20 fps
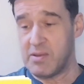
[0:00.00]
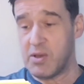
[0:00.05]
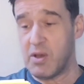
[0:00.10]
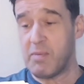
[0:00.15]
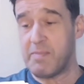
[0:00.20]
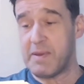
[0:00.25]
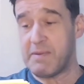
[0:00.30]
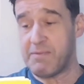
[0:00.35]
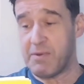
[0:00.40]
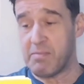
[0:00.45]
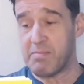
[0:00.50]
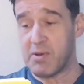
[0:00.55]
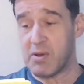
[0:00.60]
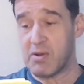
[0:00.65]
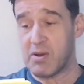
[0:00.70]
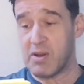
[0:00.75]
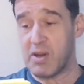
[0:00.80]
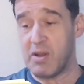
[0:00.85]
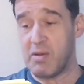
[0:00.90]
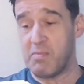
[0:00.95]

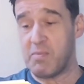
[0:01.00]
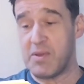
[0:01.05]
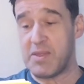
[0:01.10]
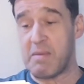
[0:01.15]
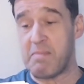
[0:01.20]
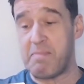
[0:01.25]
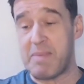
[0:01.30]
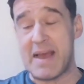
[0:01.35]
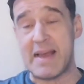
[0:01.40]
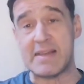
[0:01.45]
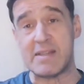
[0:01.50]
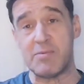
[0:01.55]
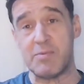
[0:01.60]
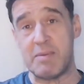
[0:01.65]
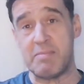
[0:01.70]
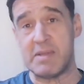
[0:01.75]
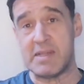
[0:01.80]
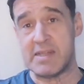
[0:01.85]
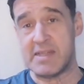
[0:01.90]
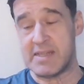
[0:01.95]
with the best
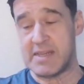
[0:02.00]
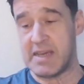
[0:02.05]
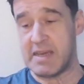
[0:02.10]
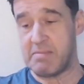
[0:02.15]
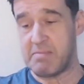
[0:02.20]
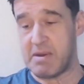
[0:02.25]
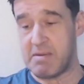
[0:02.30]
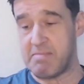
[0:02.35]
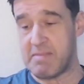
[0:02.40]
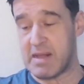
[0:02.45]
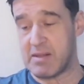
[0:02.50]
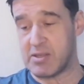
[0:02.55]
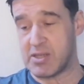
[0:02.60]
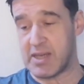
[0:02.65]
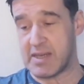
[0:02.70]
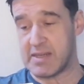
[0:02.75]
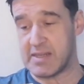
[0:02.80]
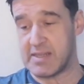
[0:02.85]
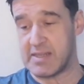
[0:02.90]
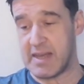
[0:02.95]
women's team in
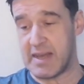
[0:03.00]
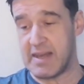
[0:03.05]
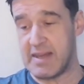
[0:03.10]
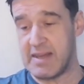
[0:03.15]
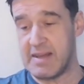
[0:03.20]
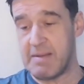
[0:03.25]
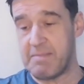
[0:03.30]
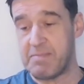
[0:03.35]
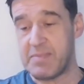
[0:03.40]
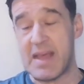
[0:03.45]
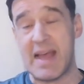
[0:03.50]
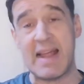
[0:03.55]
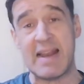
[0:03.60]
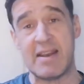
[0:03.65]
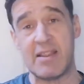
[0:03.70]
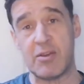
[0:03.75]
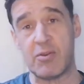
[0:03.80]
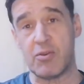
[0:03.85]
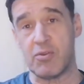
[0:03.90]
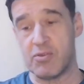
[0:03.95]
Manchester
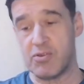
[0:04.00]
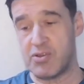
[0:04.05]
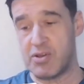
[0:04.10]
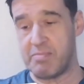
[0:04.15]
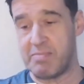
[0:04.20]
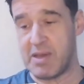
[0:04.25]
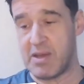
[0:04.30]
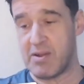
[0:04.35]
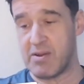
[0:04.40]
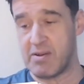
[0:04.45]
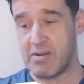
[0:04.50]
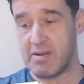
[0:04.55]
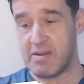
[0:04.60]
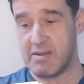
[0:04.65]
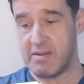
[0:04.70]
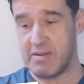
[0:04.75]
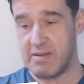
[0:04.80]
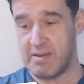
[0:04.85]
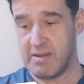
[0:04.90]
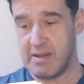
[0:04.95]
and the country beyond.
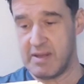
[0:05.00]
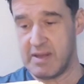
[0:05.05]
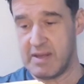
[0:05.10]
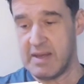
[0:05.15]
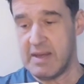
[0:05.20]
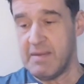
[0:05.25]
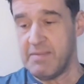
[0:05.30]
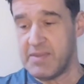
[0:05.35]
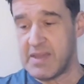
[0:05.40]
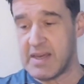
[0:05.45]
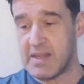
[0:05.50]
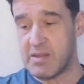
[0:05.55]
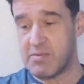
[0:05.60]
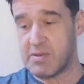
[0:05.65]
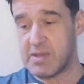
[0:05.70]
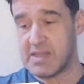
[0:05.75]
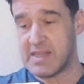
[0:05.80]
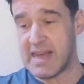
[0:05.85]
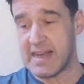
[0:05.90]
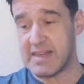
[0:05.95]
This
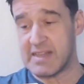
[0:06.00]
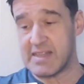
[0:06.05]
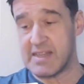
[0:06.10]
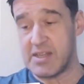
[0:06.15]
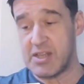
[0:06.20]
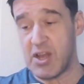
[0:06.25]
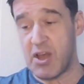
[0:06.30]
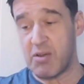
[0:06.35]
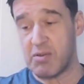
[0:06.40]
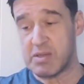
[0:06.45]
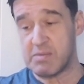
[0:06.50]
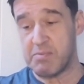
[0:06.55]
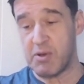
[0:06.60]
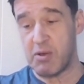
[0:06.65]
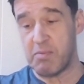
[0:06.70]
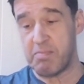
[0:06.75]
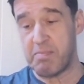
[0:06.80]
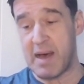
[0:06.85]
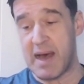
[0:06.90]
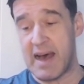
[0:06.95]
was thanks in no
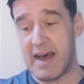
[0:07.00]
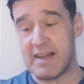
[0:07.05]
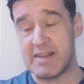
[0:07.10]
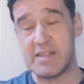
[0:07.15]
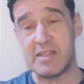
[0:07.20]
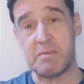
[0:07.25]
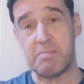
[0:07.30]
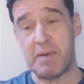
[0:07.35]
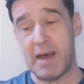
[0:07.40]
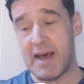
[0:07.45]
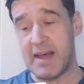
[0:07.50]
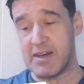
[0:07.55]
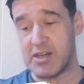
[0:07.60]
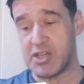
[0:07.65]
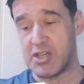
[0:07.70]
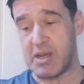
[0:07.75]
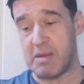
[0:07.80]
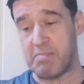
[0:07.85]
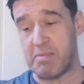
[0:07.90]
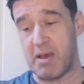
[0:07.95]
small part to the
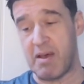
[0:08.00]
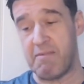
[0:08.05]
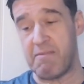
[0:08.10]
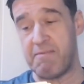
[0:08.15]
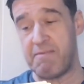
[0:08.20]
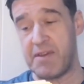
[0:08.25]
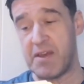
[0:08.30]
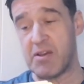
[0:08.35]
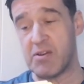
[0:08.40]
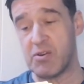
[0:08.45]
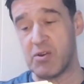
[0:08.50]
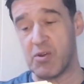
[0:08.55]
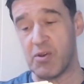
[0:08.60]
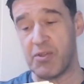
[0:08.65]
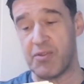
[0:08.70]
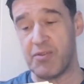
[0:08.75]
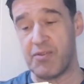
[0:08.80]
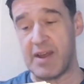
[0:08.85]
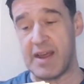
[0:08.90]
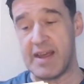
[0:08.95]
partnership of Fionn
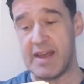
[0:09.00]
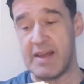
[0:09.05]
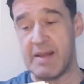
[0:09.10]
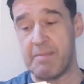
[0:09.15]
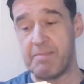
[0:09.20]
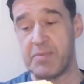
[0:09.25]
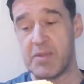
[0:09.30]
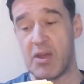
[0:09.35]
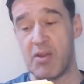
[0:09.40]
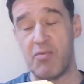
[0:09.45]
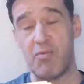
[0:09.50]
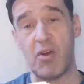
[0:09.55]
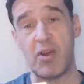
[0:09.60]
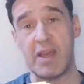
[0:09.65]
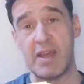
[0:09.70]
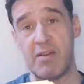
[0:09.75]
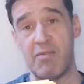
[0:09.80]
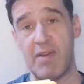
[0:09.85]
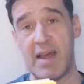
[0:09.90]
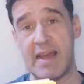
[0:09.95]
Guthrie and
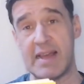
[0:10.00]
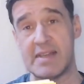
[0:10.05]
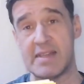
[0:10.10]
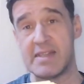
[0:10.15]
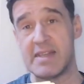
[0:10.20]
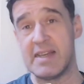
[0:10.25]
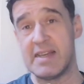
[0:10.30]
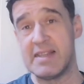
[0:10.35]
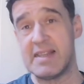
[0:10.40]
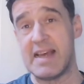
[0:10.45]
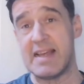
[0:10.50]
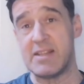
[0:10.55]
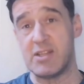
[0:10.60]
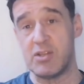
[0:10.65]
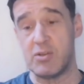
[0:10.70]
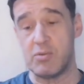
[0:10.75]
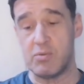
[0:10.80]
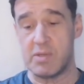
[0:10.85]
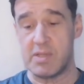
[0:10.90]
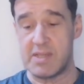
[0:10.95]
Rocky Race, their
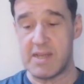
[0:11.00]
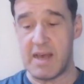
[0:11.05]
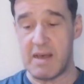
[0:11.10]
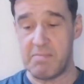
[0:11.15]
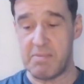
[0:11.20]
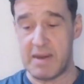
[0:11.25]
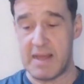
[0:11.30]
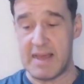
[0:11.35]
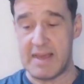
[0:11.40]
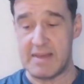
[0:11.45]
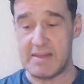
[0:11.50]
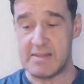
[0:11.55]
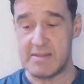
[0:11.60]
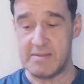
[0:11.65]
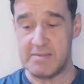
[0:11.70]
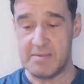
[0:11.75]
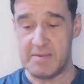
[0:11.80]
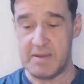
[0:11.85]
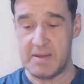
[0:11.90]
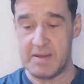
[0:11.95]
2 star
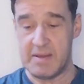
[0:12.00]
players.